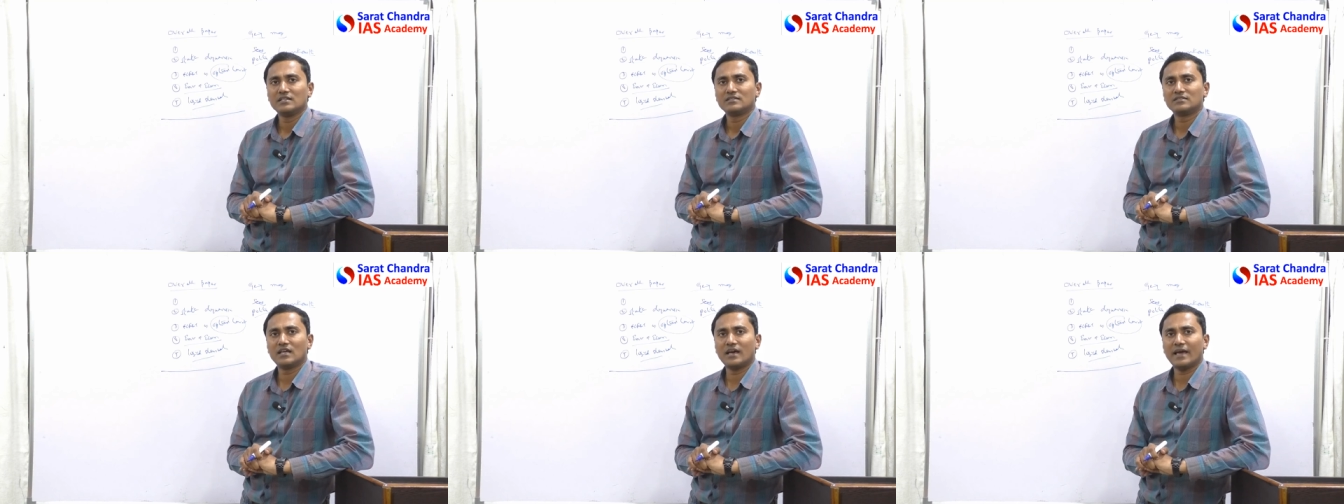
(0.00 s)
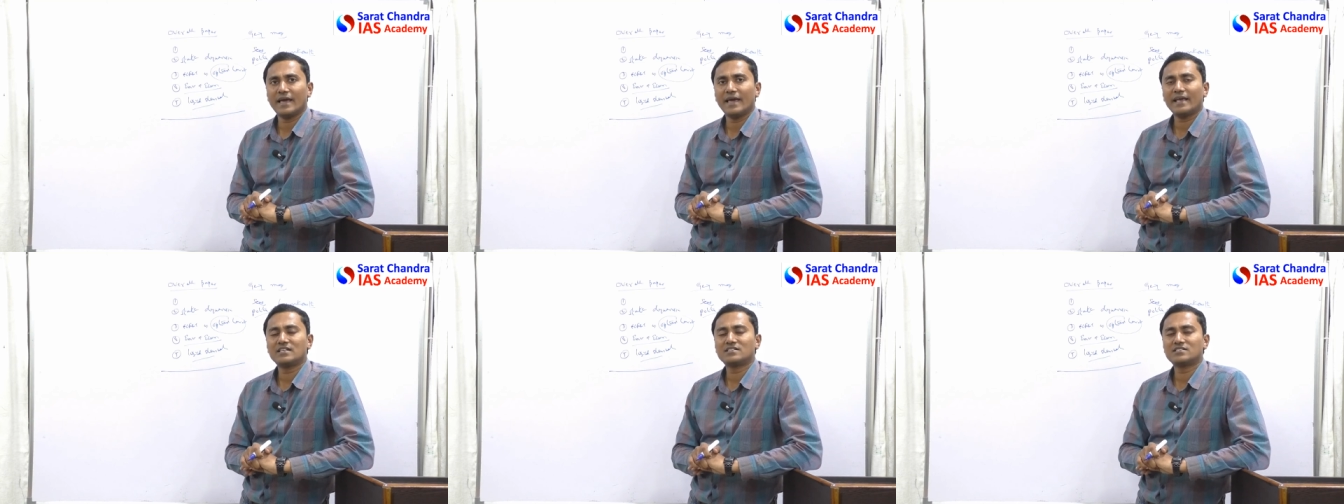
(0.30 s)
the
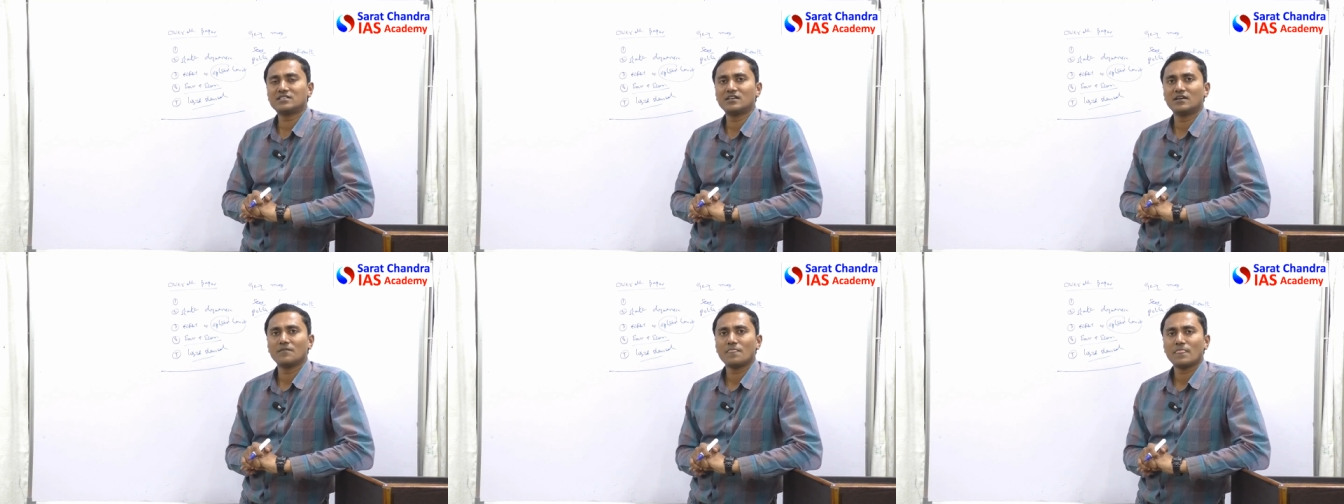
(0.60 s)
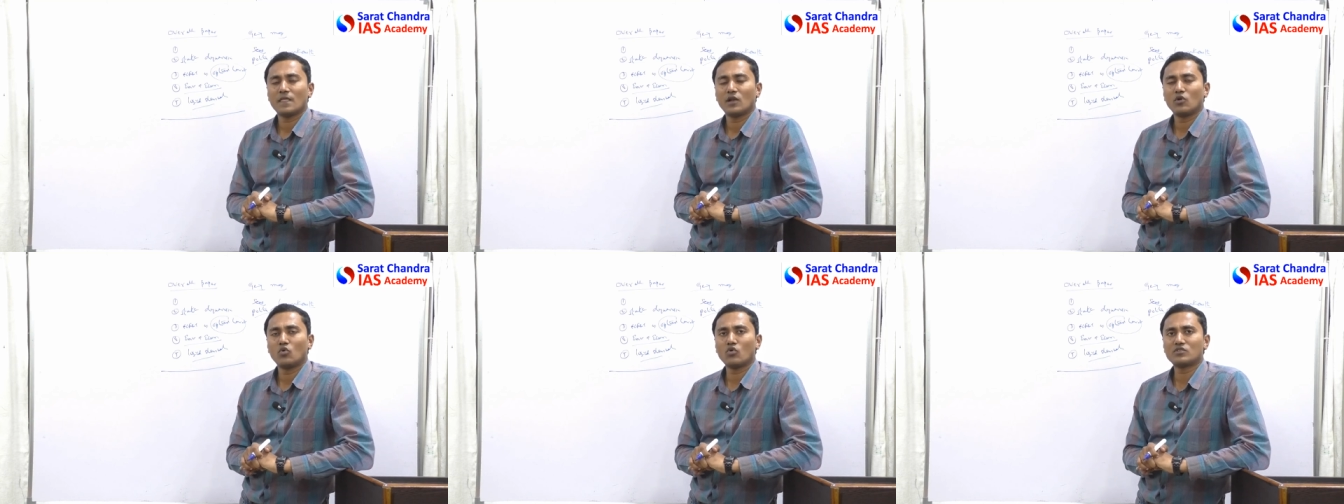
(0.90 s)

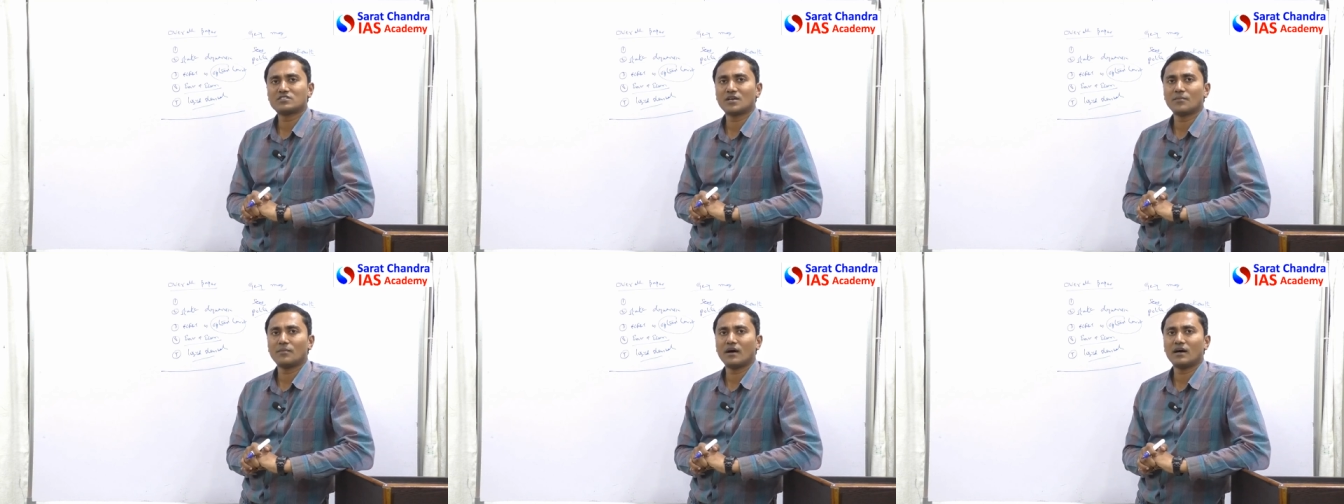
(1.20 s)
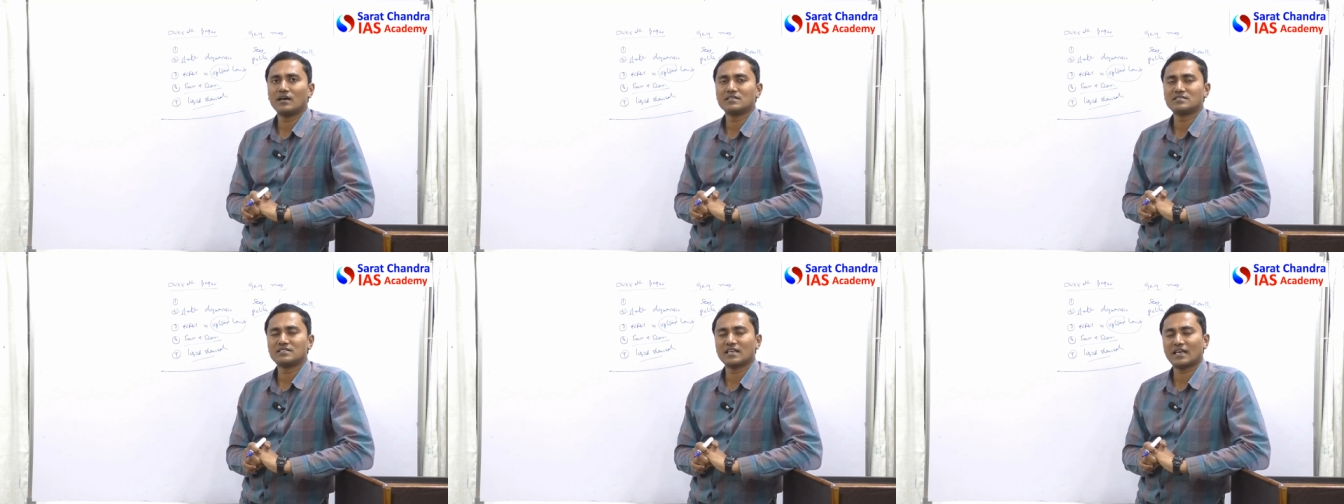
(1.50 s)
ex-Lok
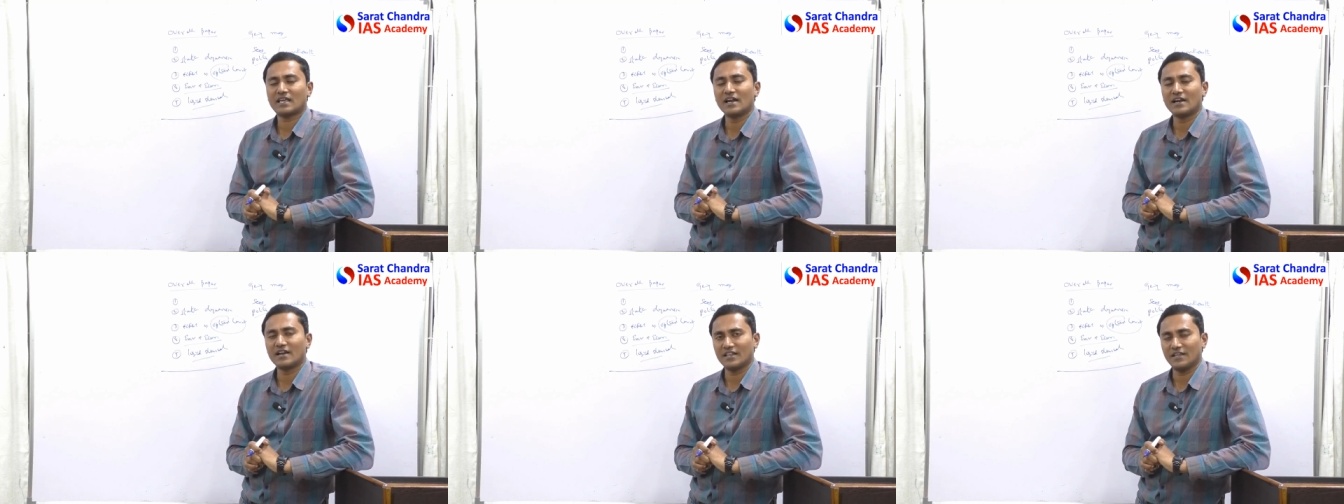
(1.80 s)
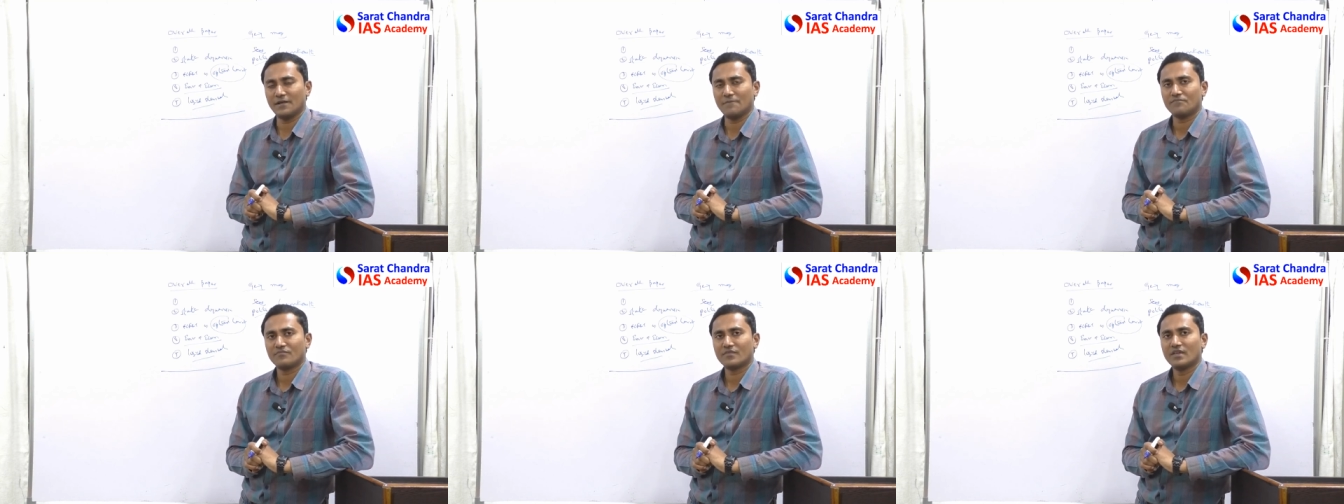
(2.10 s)
Sabha
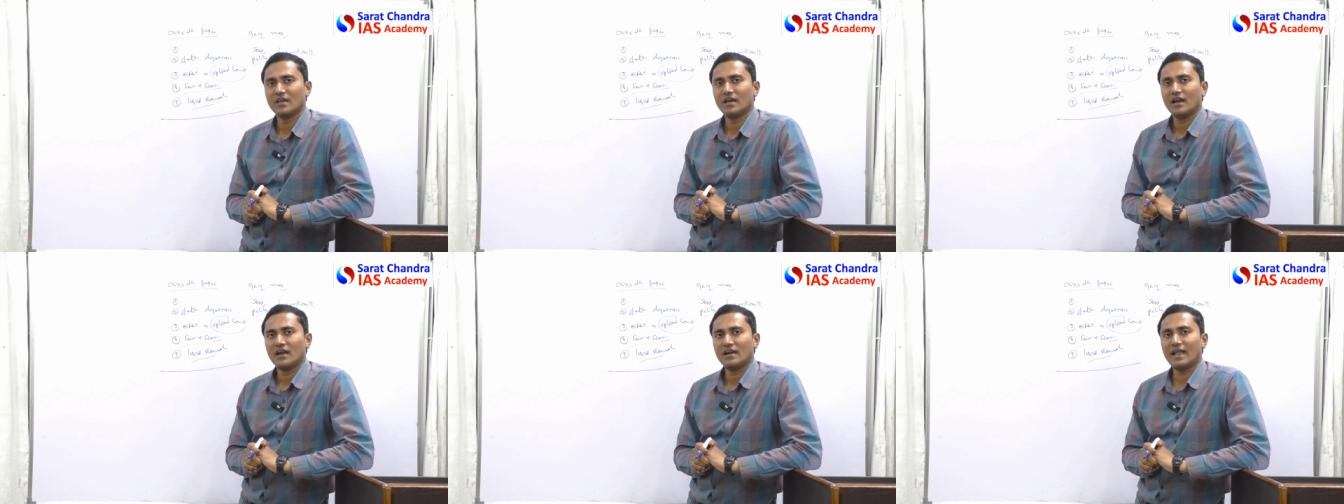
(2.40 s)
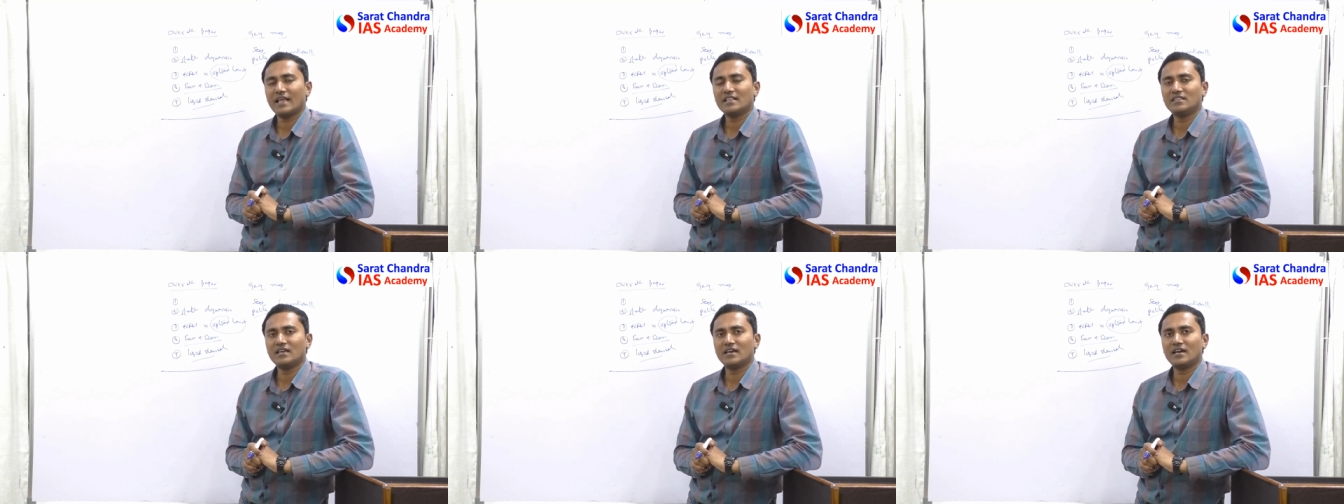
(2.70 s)
secretary.
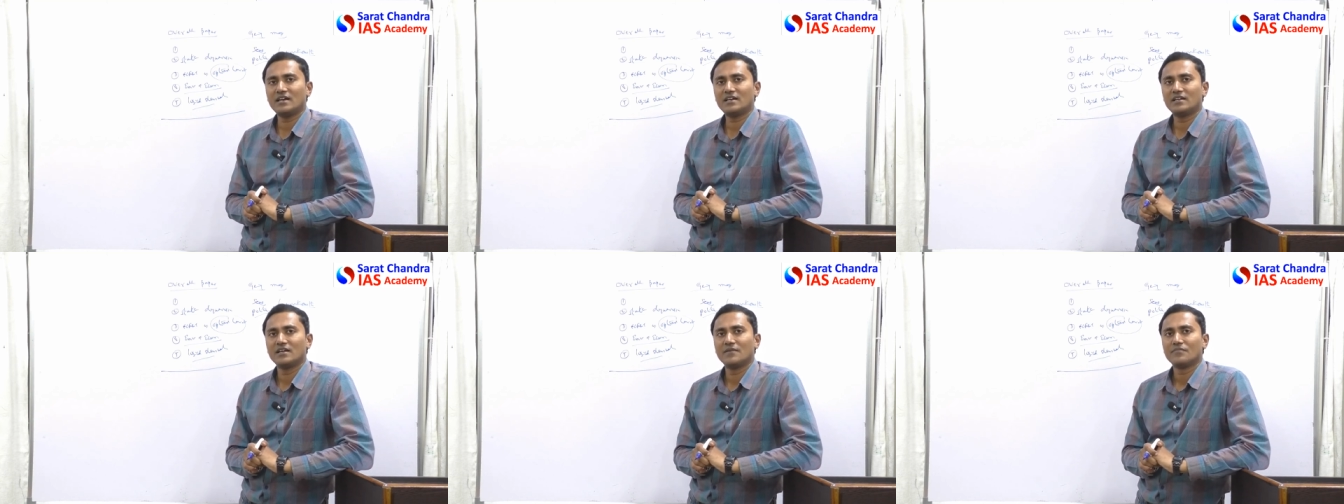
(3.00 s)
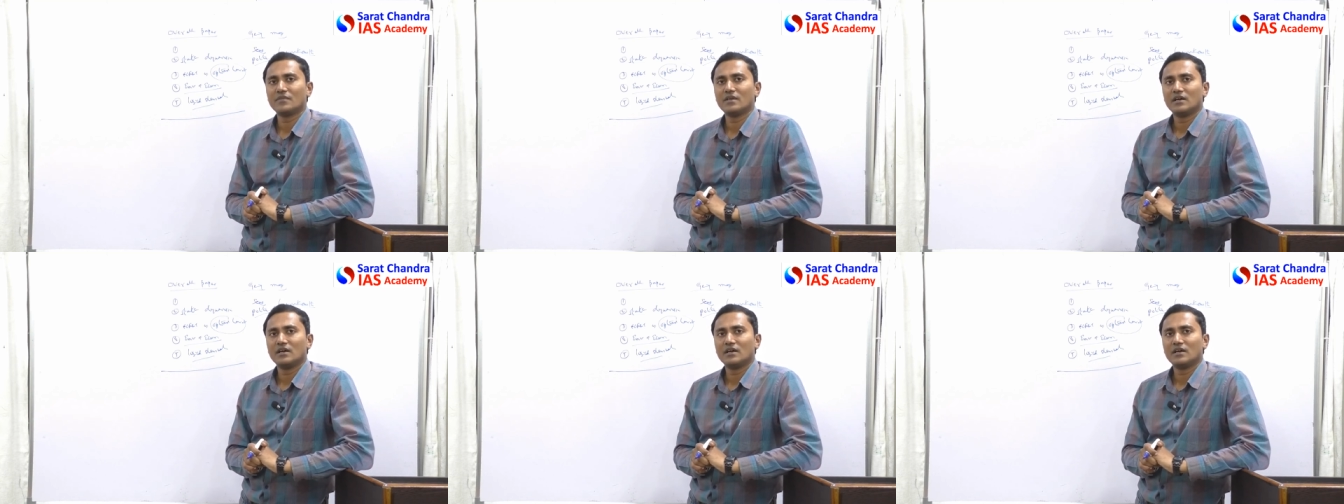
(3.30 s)
Like that,